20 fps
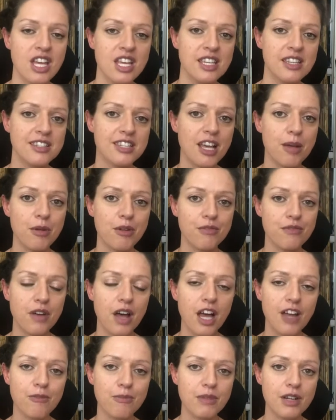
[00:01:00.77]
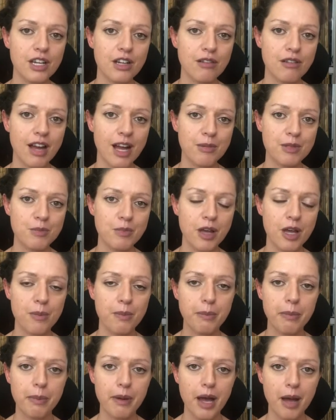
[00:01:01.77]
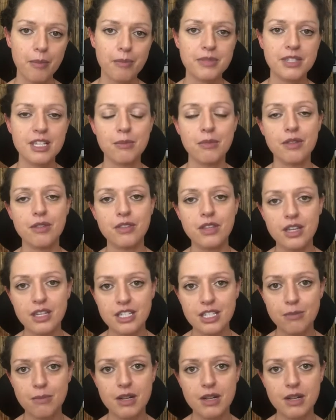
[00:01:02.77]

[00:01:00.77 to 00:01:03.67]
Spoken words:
Some are 5 milligrams per pump, some are 30